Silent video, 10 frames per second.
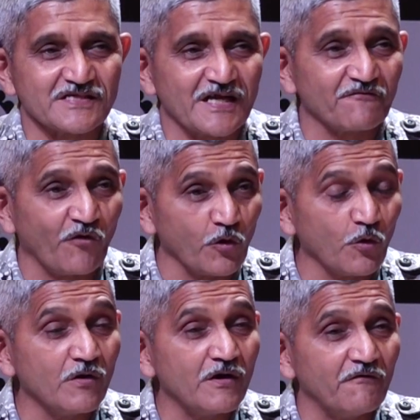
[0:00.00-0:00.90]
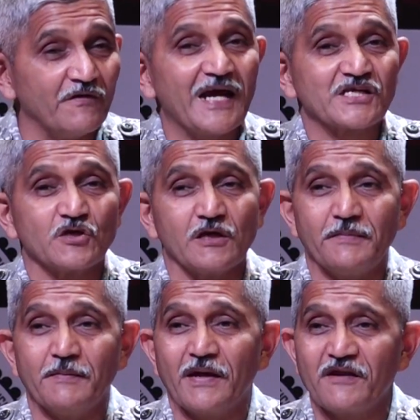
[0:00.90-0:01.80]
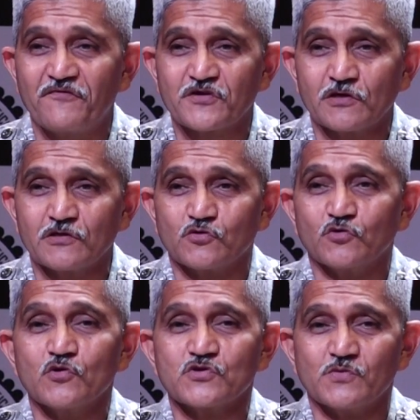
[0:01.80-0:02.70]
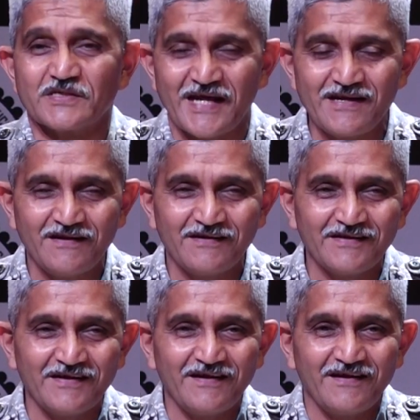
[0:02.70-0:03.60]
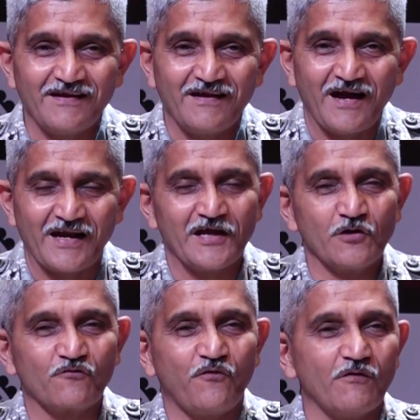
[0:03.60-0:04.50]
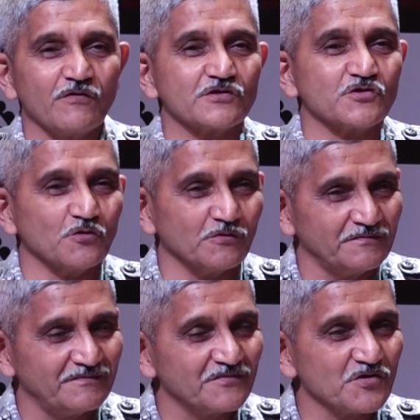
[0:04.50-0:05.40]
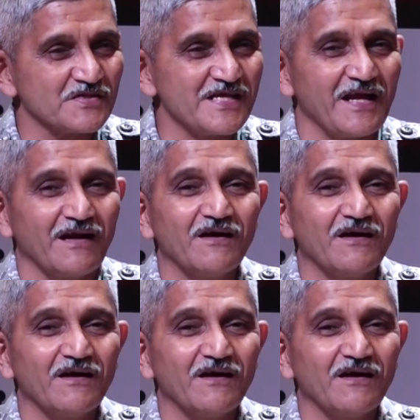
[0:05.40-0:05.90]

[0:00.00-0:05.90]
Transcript: interactions that follow will actually be beneficial to those who attend. And I look forward to